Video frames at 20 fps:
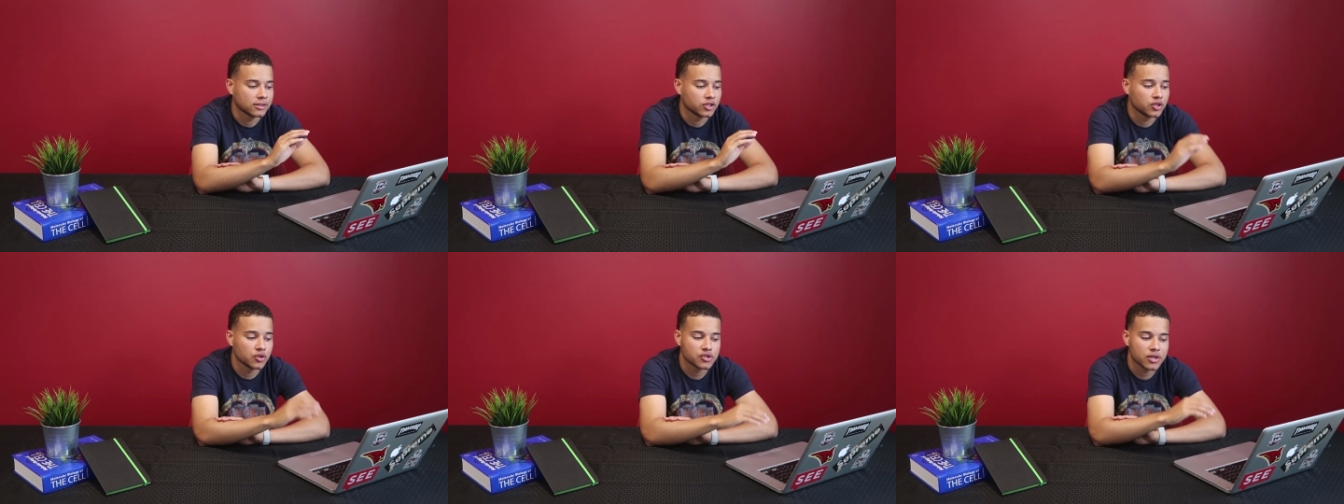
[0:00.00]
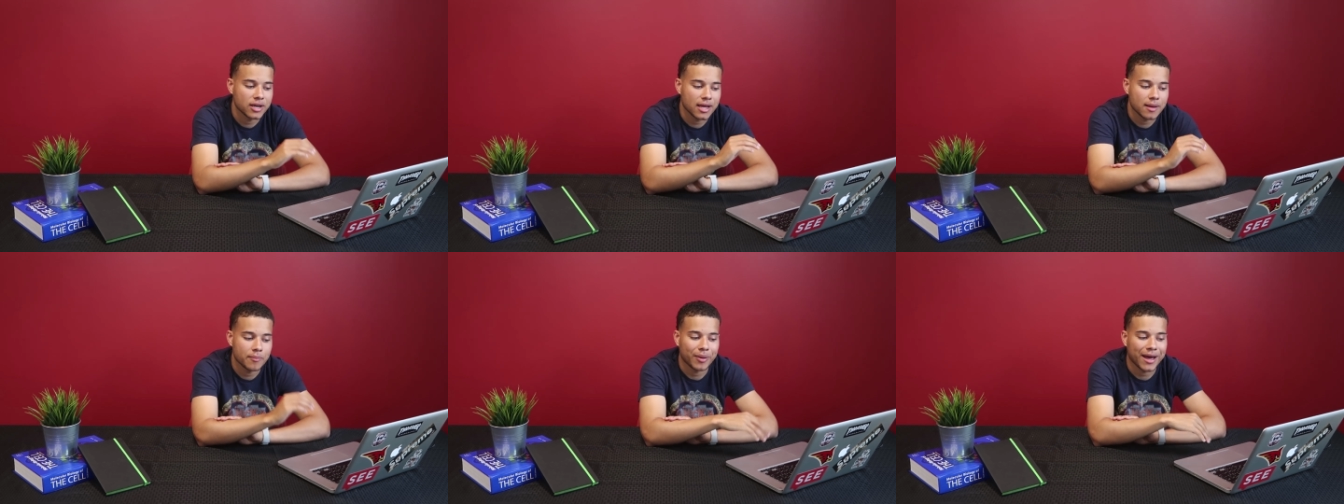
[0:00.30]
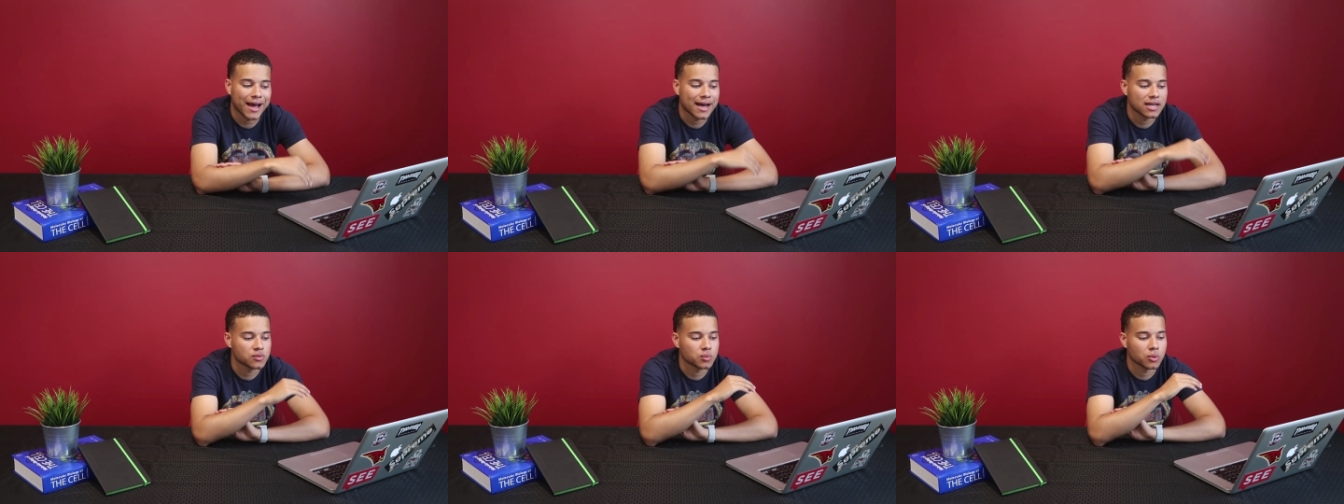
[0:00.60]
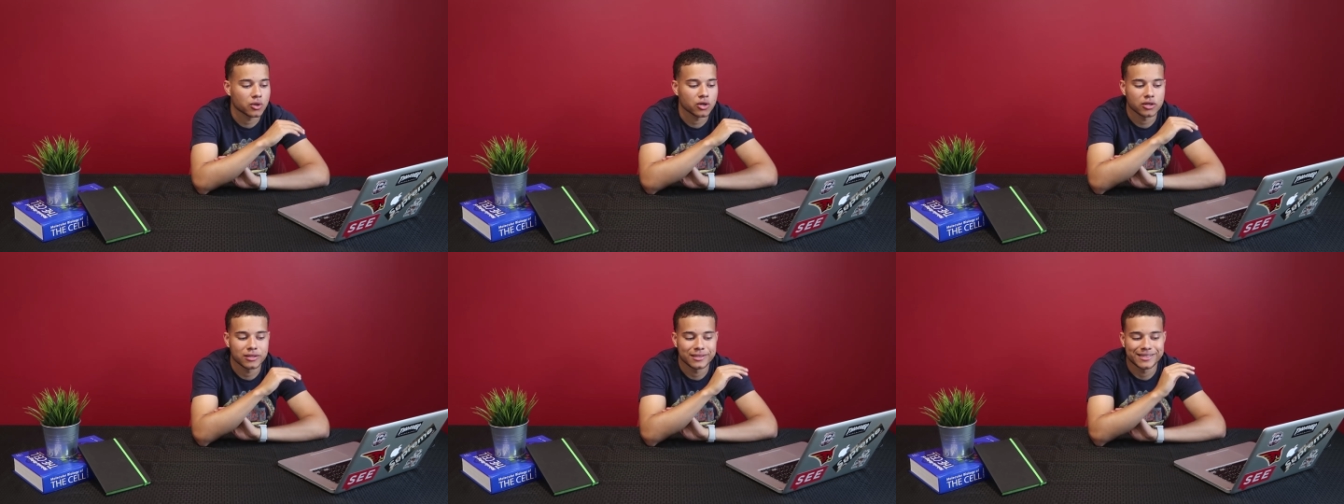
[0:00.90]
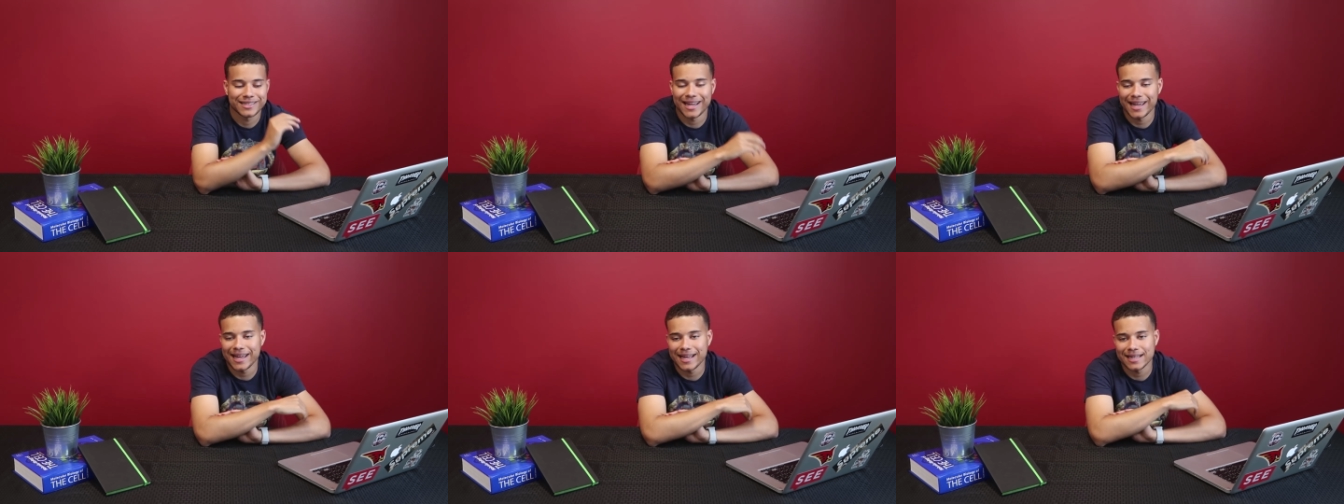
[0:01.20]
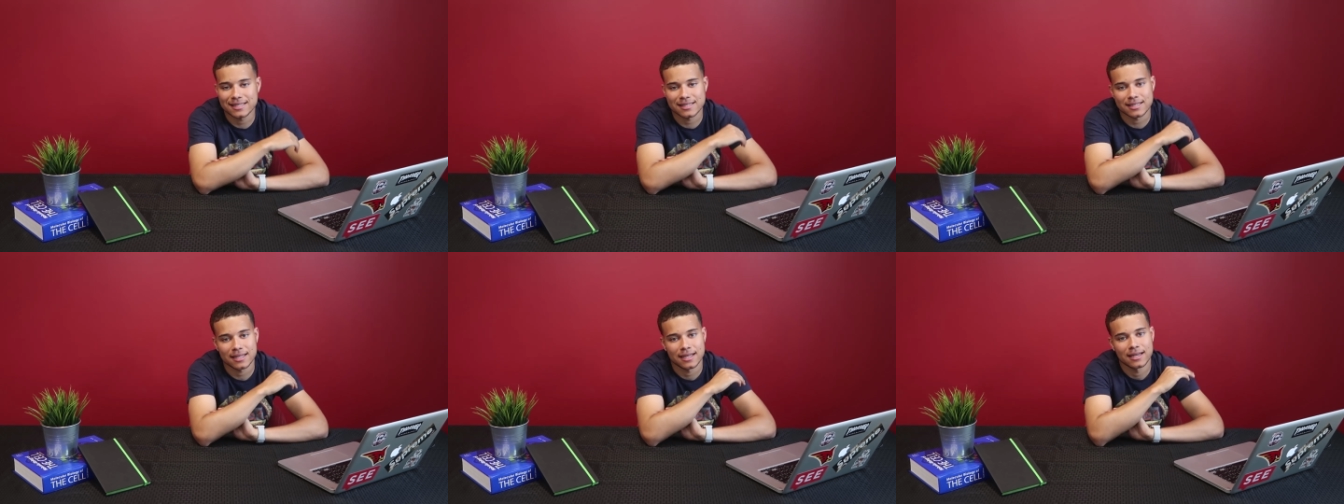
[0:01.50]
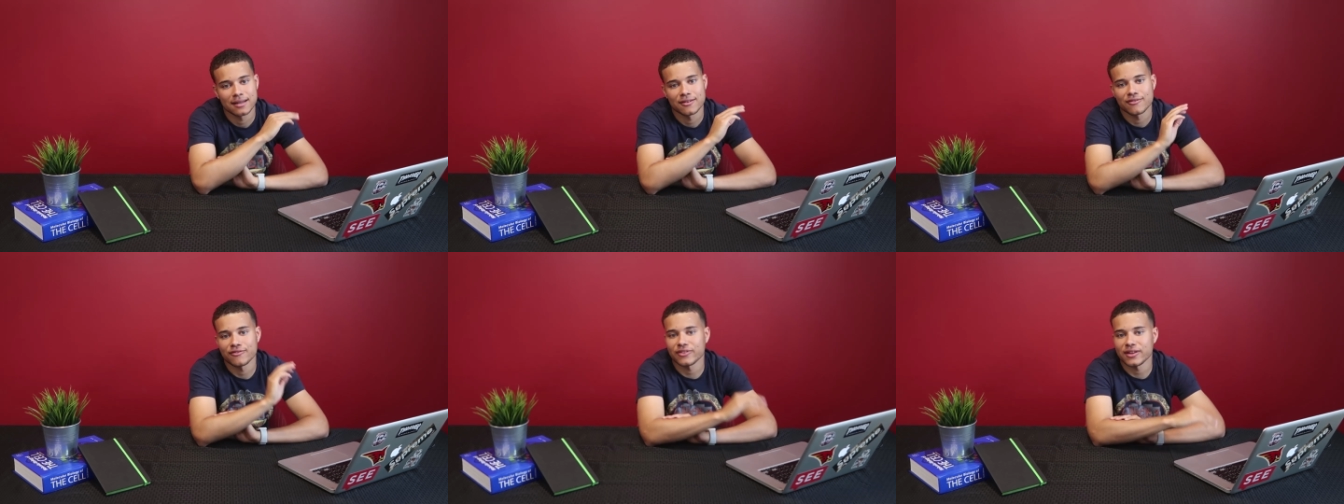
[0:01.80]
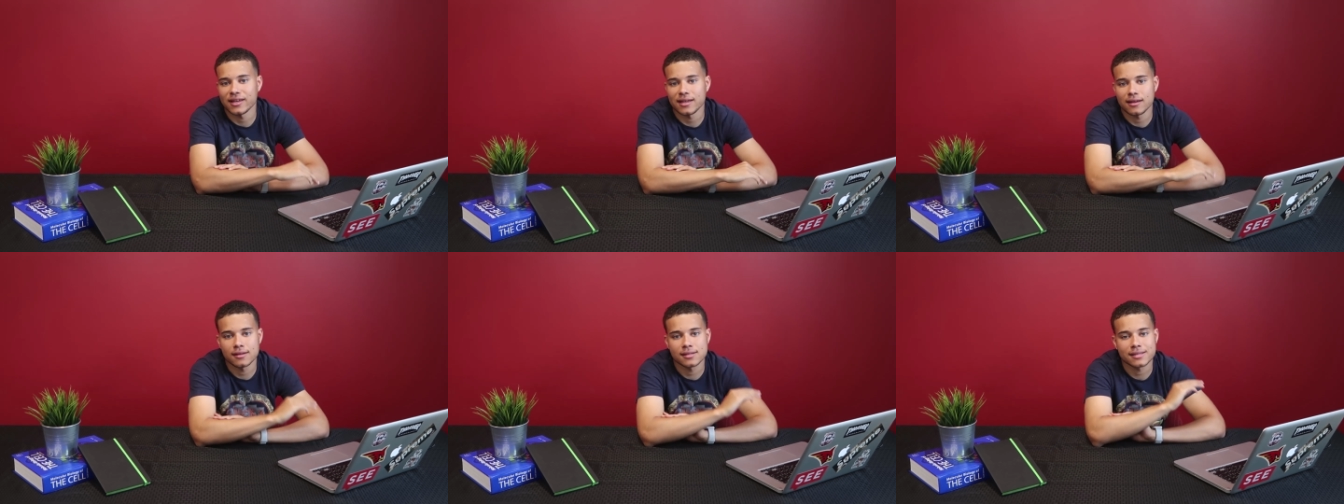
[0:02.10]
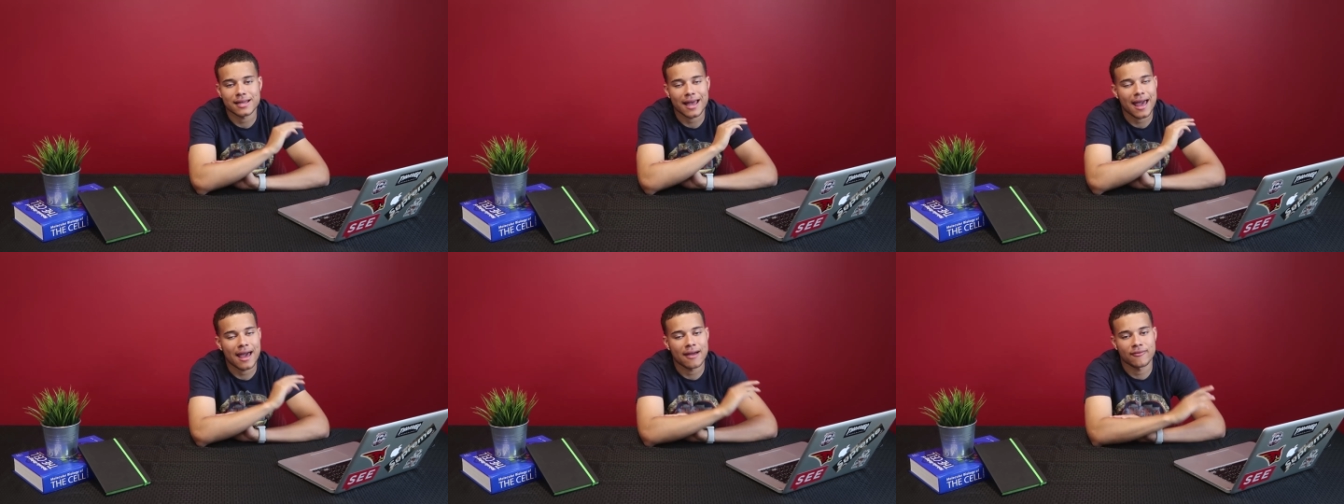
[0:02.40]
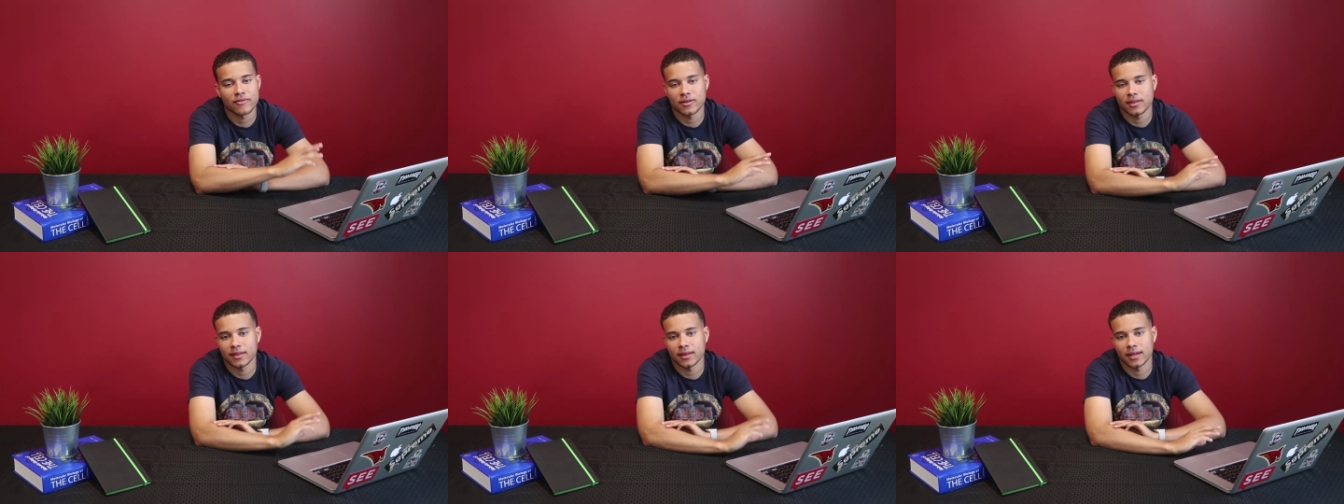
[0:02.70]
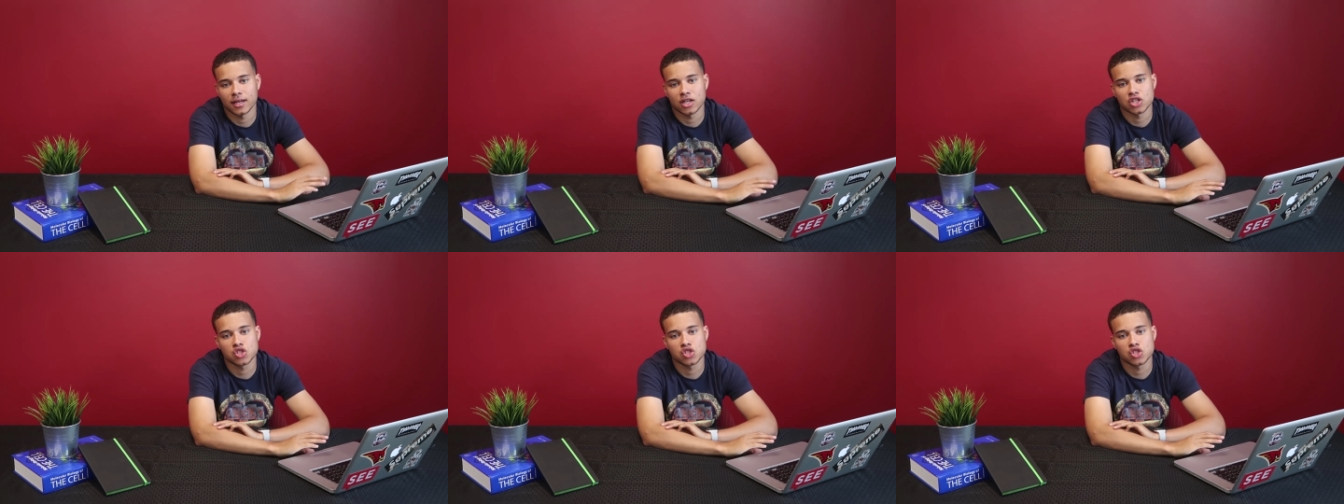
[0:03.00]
username, password, dates, fees, everything.